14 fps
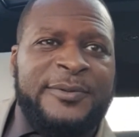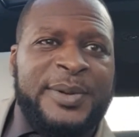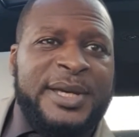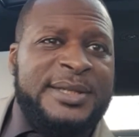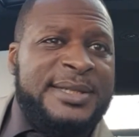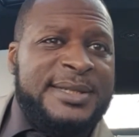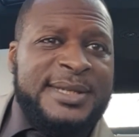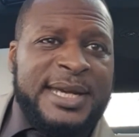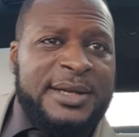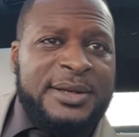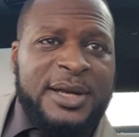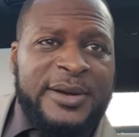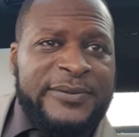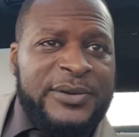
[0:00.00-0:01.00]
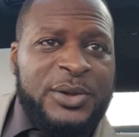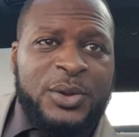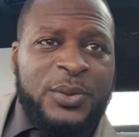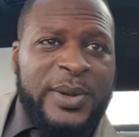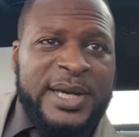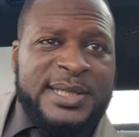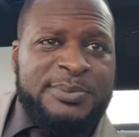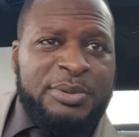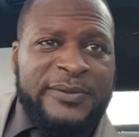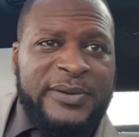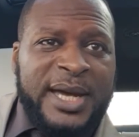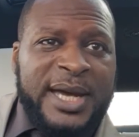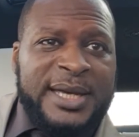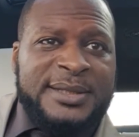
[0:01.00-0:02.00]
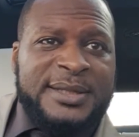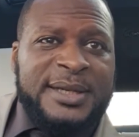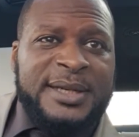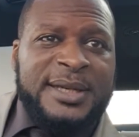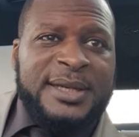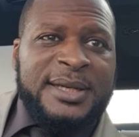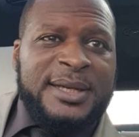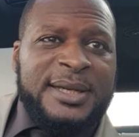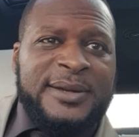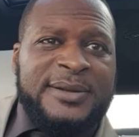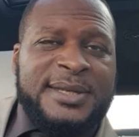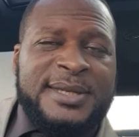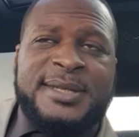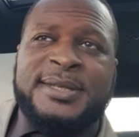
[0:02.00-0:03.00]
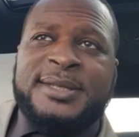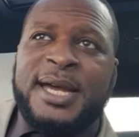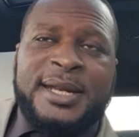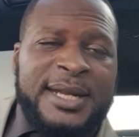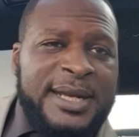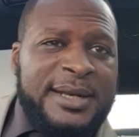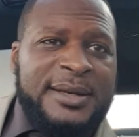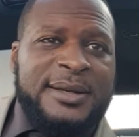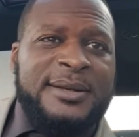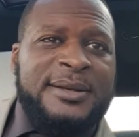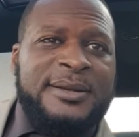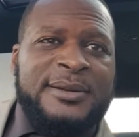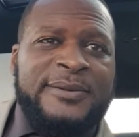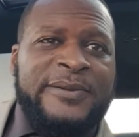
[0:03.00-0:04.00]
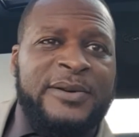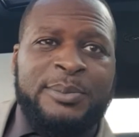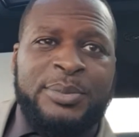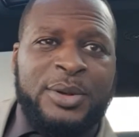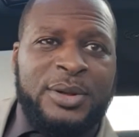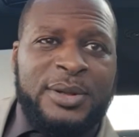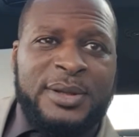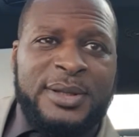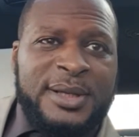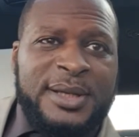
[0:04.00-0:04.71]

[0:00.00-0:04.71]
Because in the second half, you always provide stunning football.